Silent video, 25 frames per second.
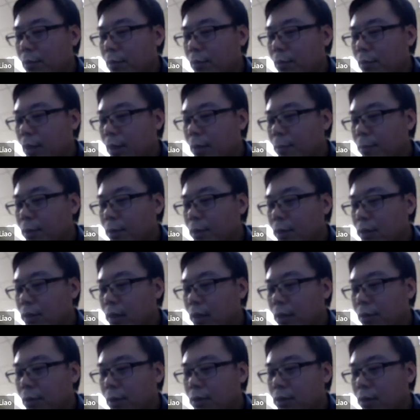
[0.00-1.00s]
map,
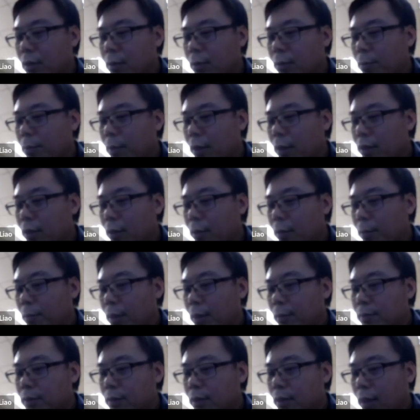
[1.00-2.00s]
sequence of bundle
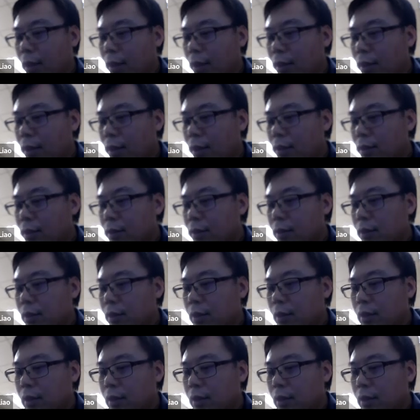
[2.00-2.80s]
maps like this.